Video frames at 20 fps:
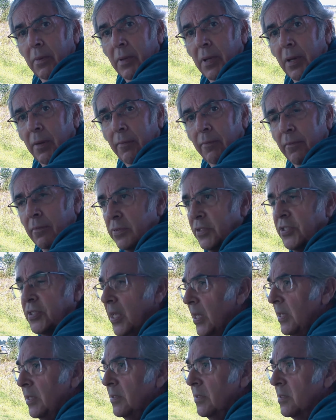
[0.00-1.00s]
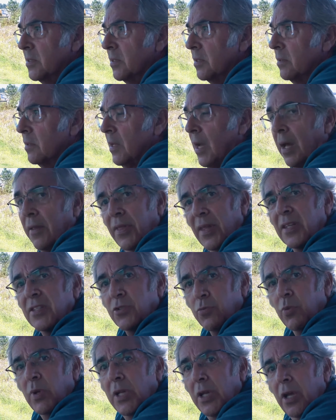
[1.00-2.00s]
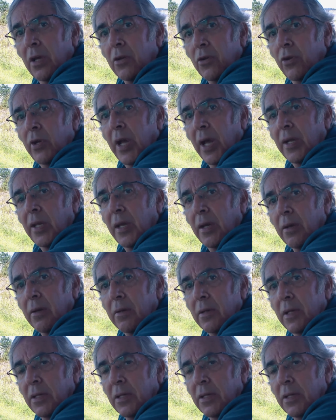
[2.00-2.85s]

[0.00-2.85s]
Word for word: um, scenes, I think it's really a good idea.